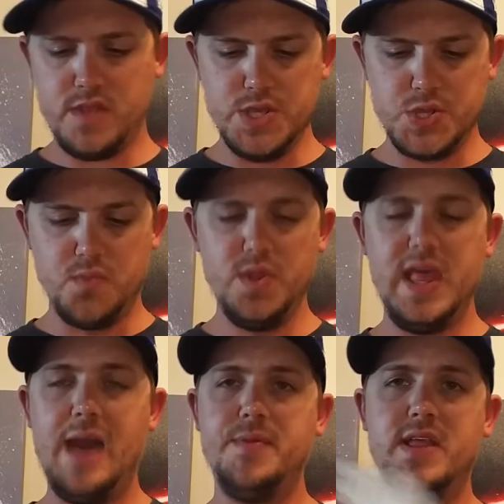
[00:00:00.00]
So I'm really
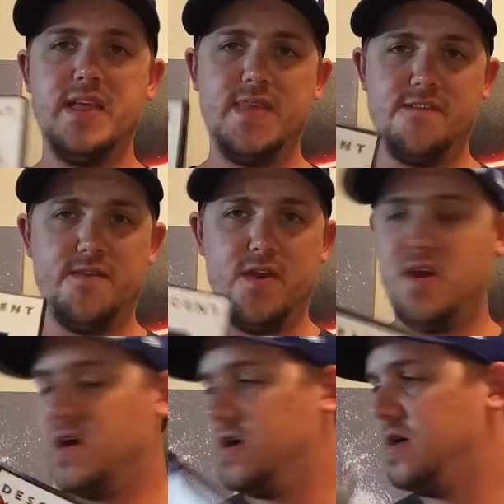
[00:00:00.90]
happy to get that for
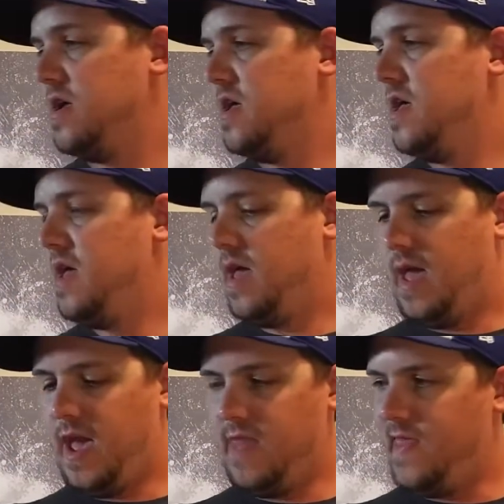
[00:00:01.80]
her.
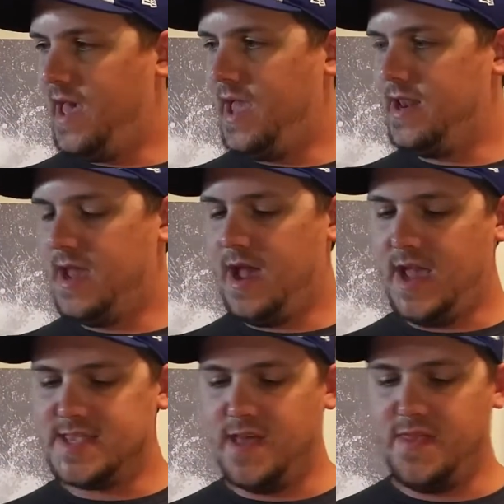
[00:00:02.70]
And then I
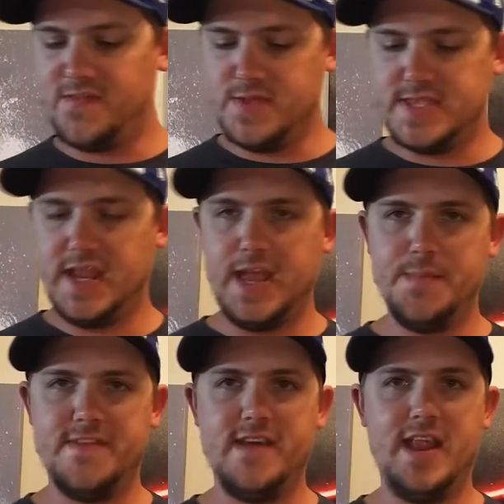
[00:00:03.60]
saw this one sitting up
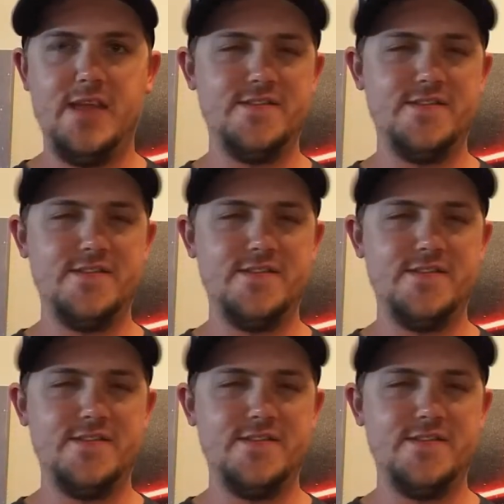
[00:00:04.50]
beside it.